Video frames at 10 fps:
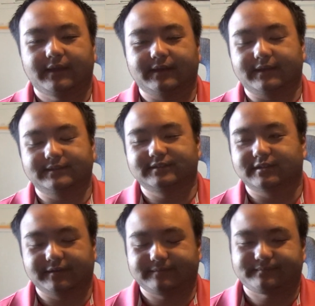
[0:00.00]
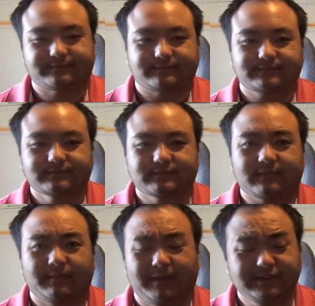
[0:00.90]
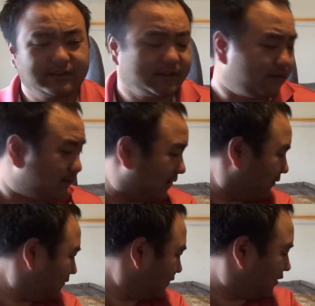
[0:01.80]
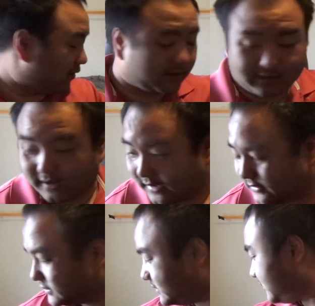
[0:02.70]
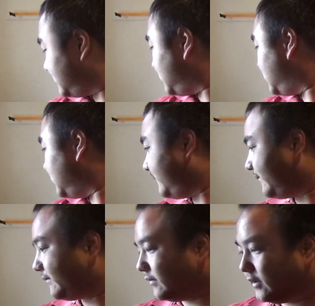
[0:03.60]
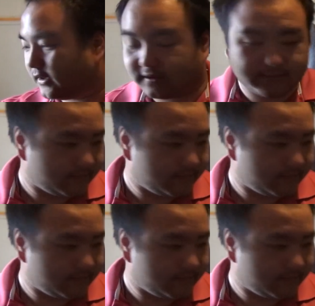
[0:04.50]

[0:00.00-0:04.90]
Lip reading: And so basically when you go to class, you get